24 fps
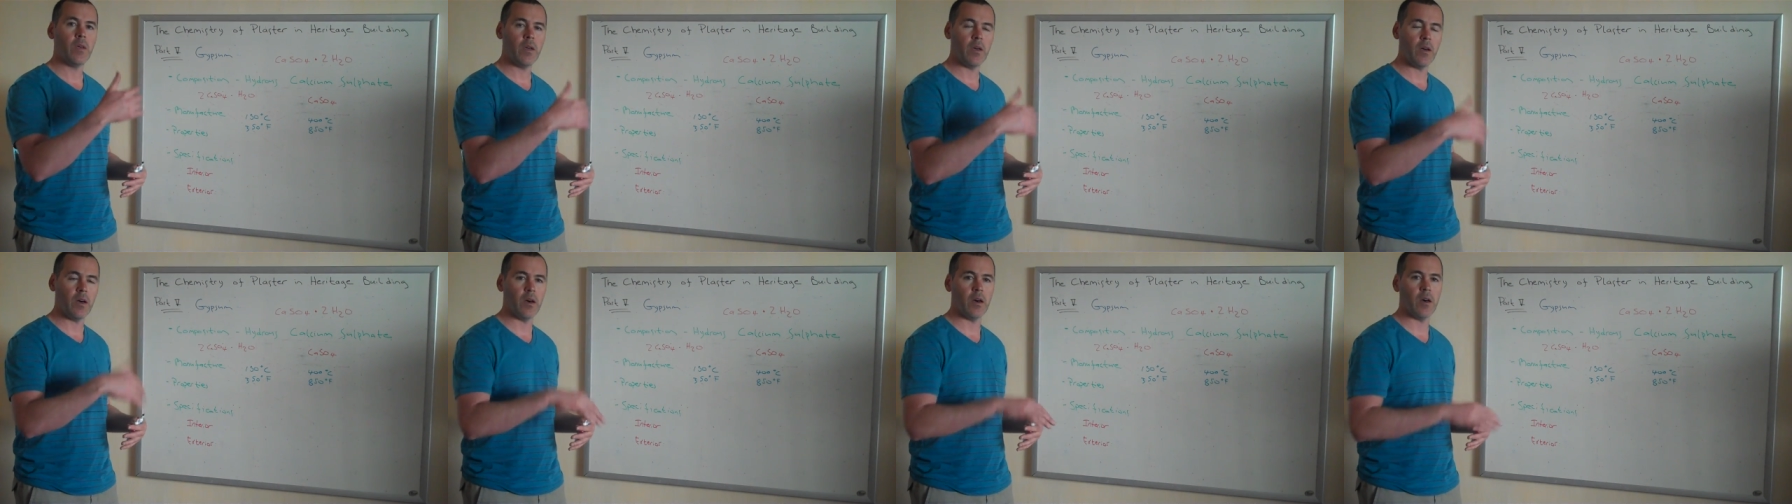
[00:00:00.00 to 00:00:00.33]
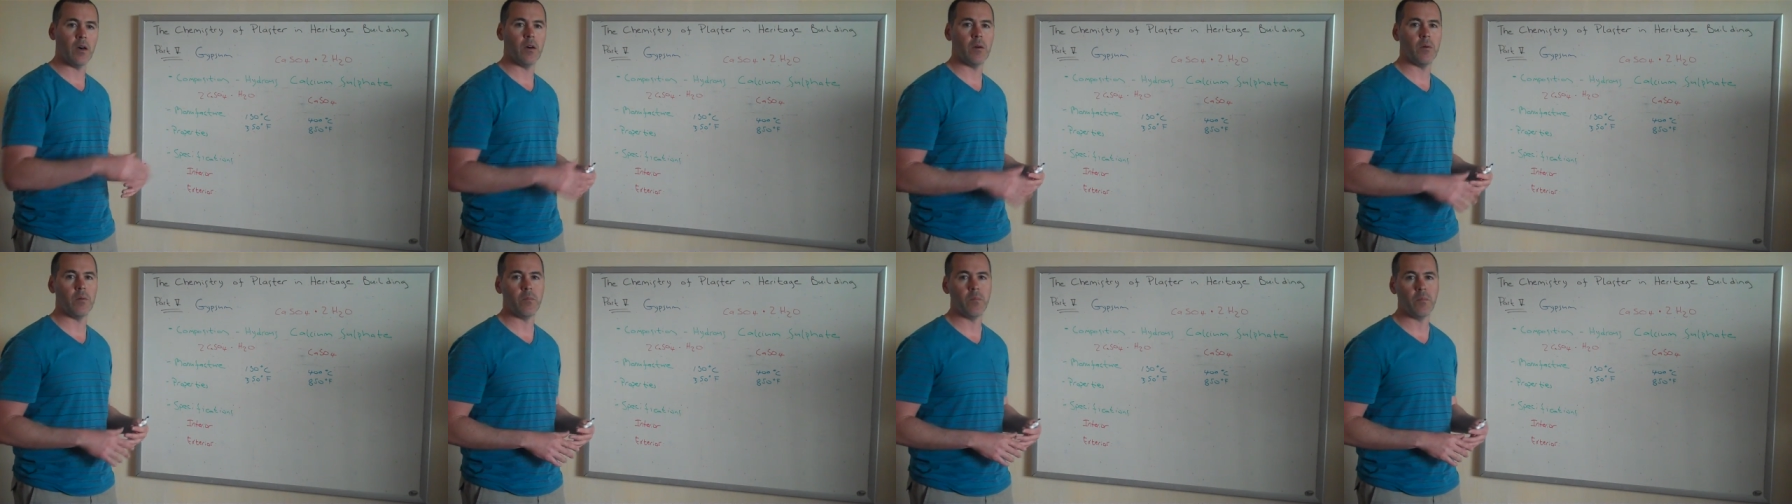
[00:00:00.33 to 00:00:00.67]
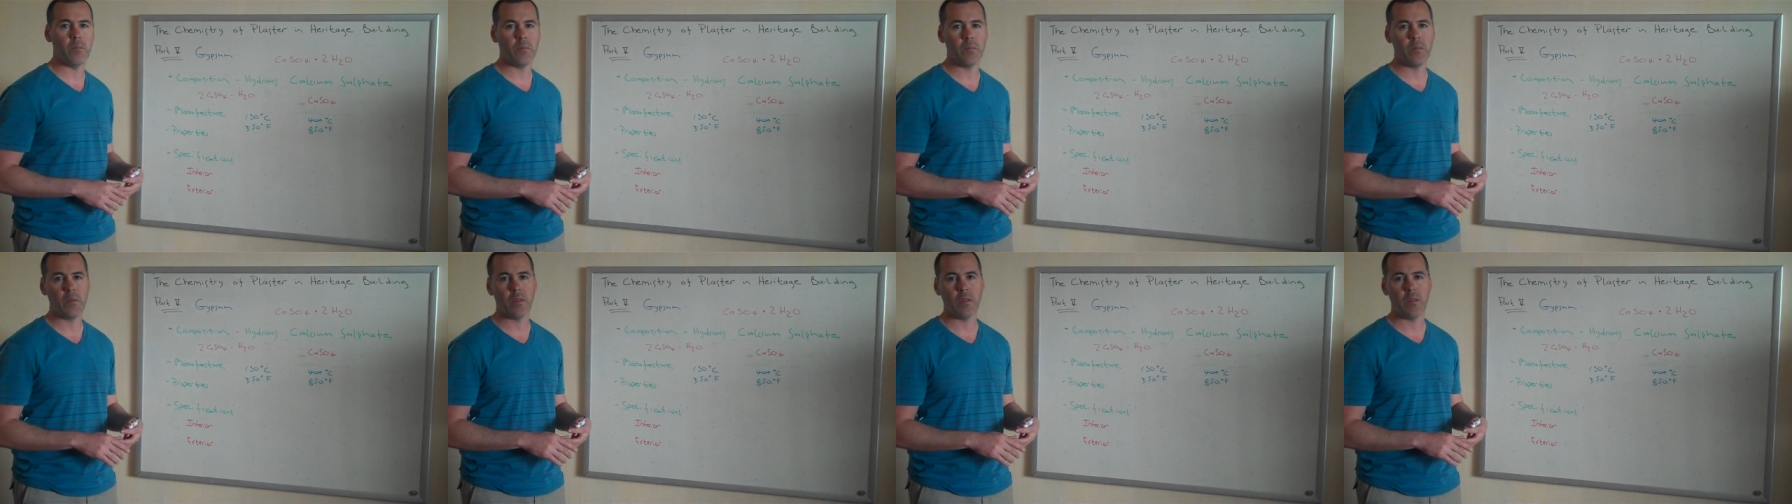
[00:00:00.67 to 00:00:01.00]
um,
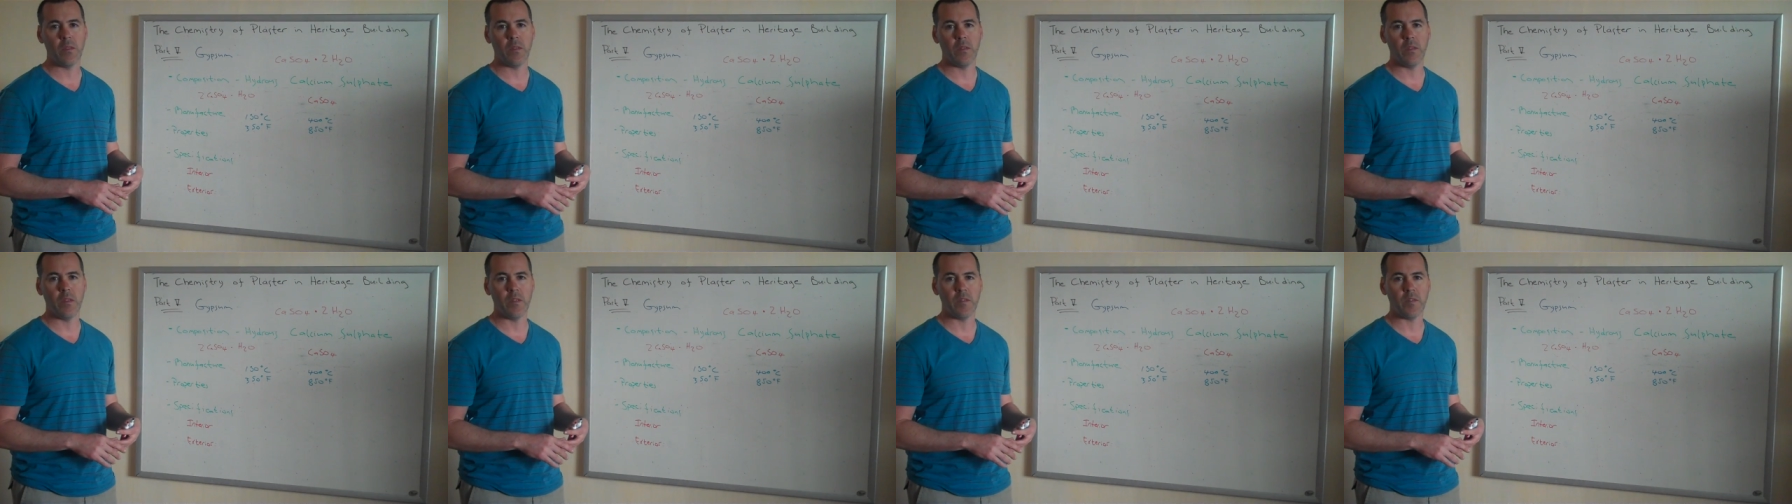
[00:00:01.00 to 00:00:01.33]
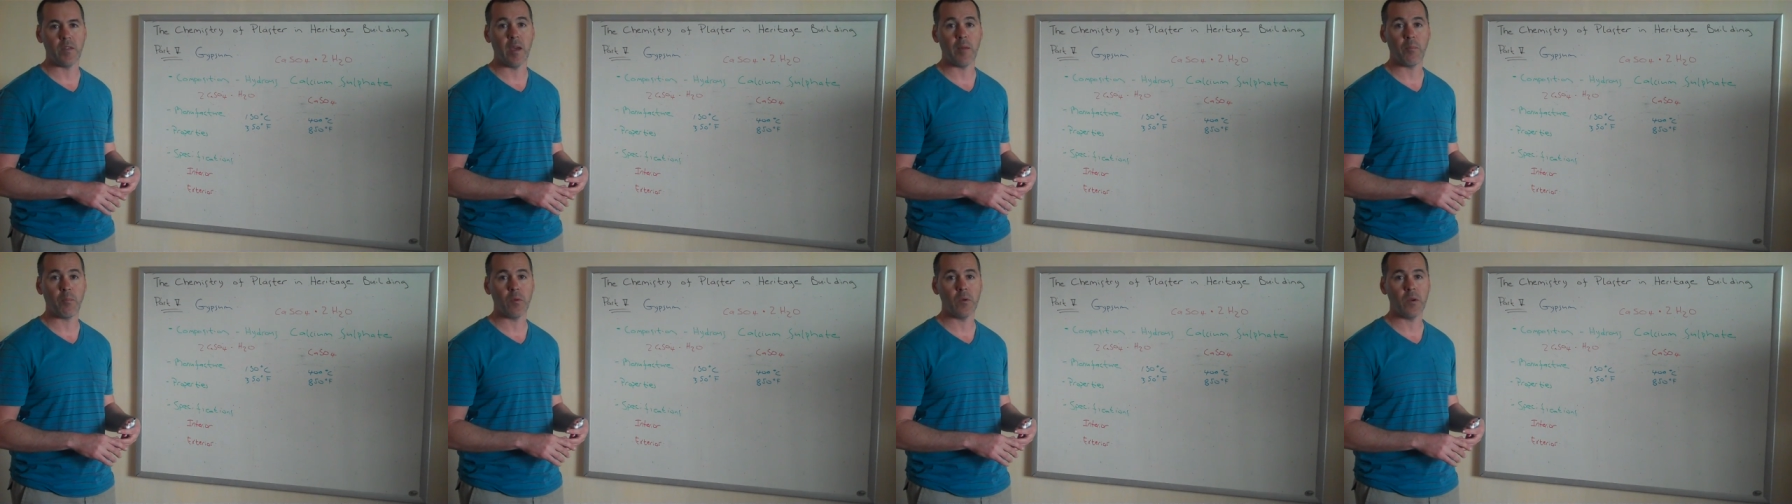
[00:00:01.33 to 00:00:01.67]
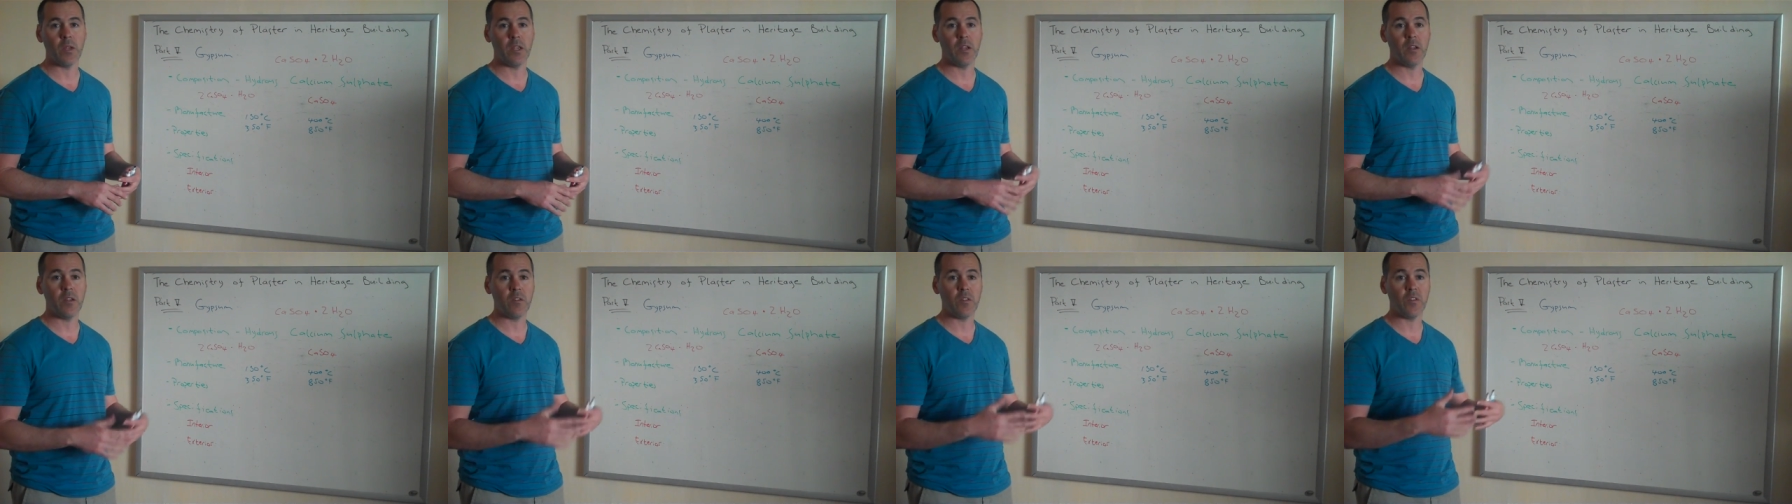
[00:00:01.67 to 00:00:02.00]
the temperature needed